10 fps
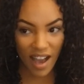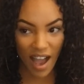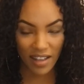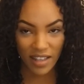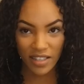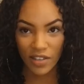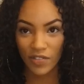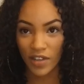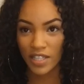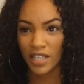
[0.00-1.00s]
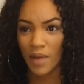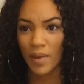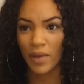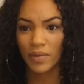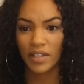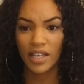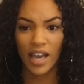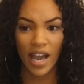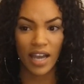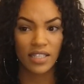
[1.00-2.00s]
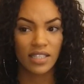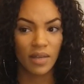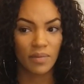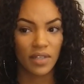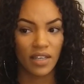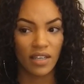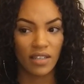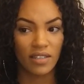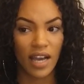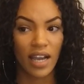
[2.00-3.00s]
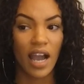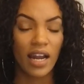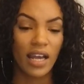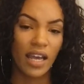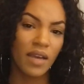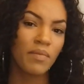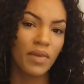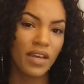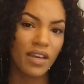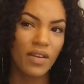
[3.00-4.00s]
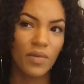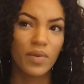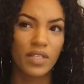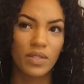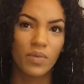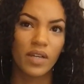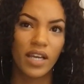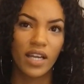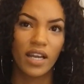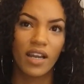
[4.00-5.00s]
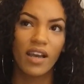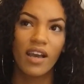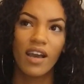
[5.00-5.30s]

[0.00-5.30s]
I think the first time I really had something that kind of hit me was when